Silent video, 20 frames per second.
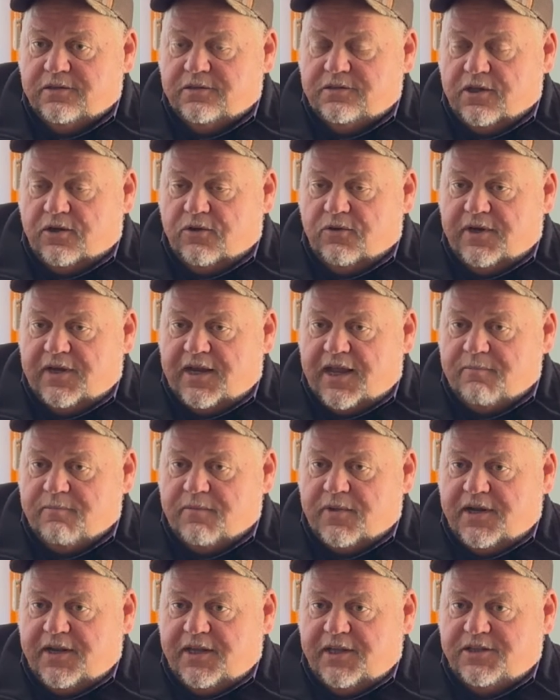So, and that
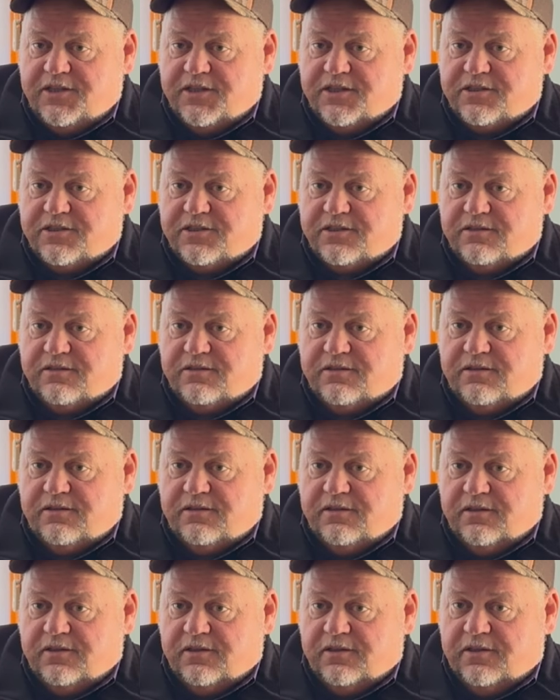money
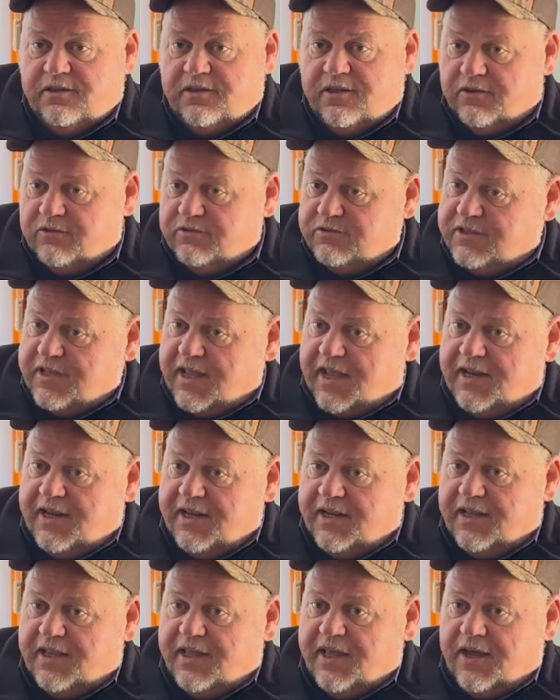just, stayed
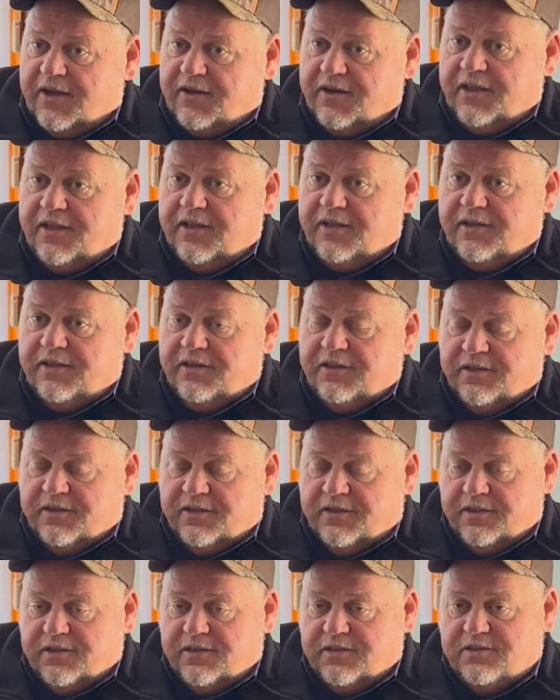in the county.
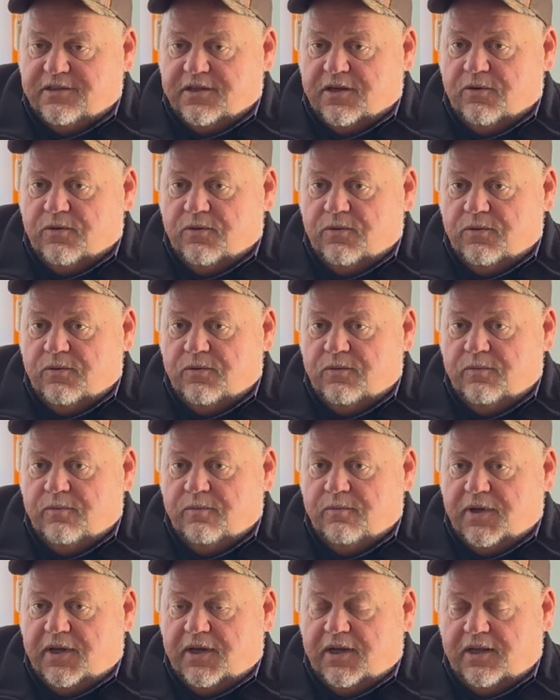So,
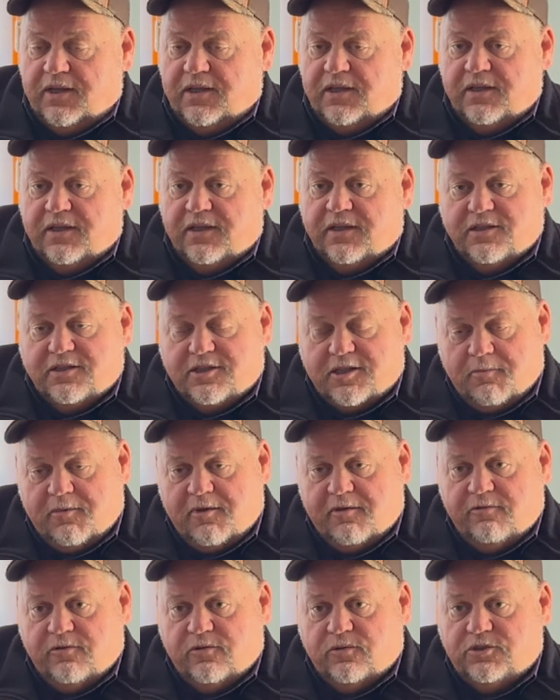some
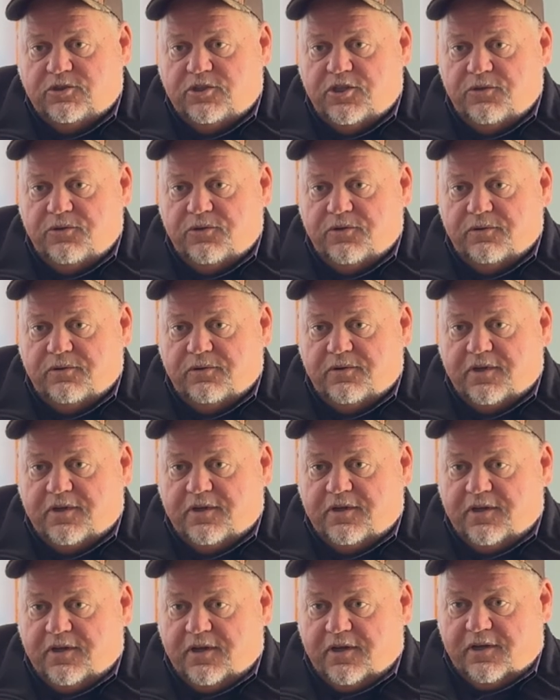of it was due to
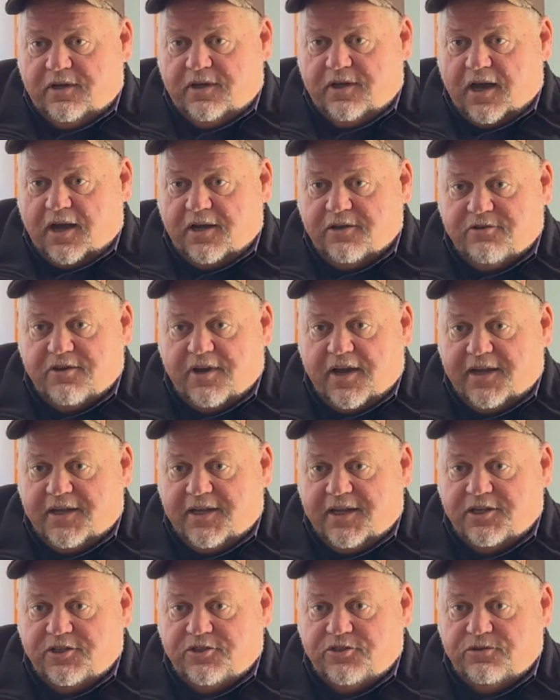
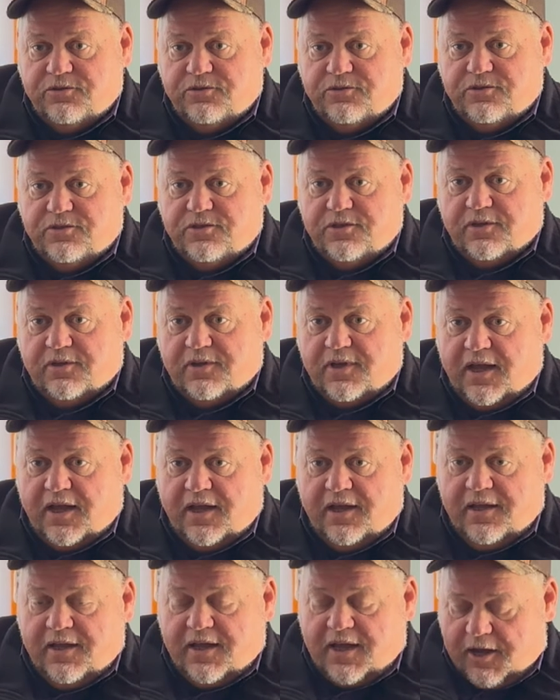contract issues. You know,
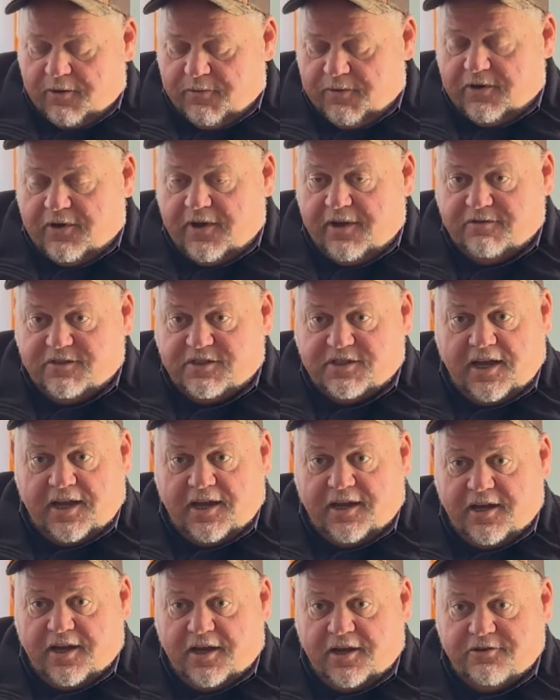hey, we don't have a
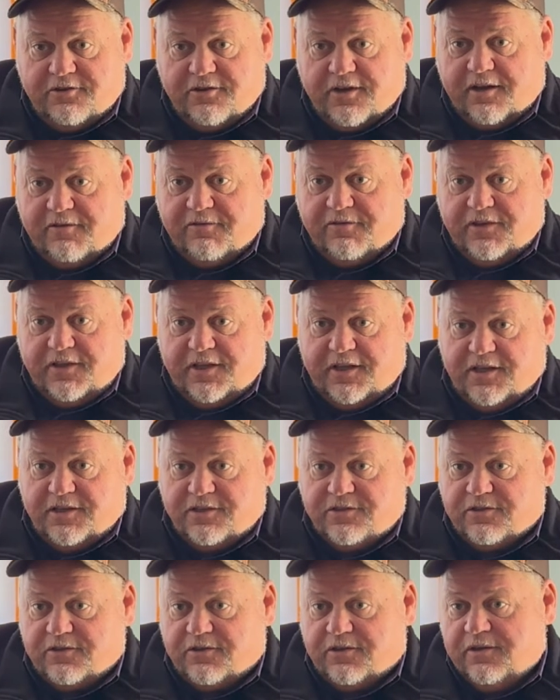signed contract for
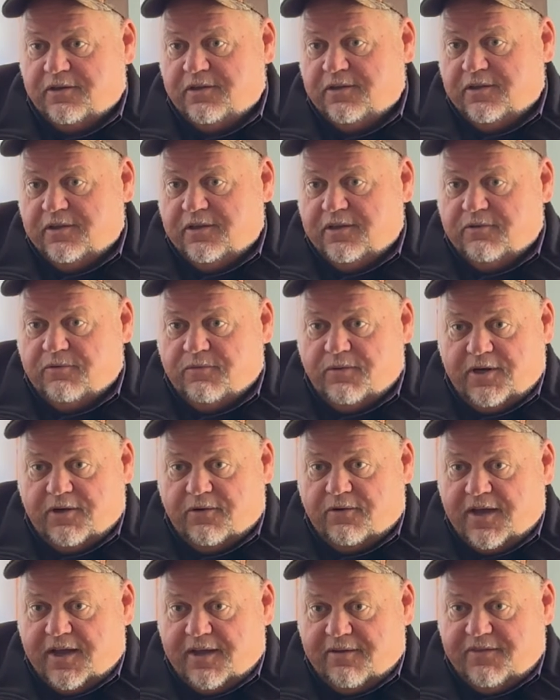this, or we
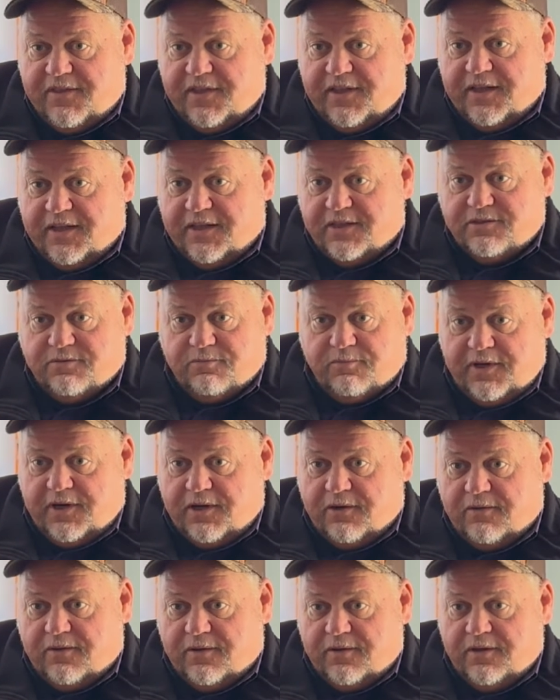don't have this. We
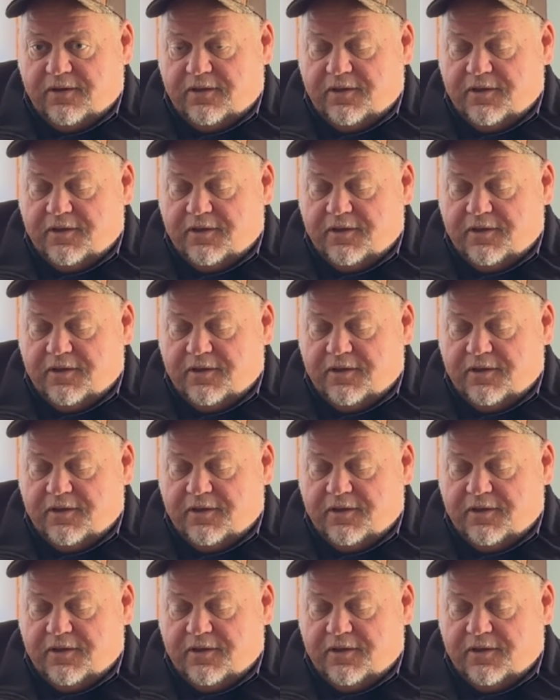don't.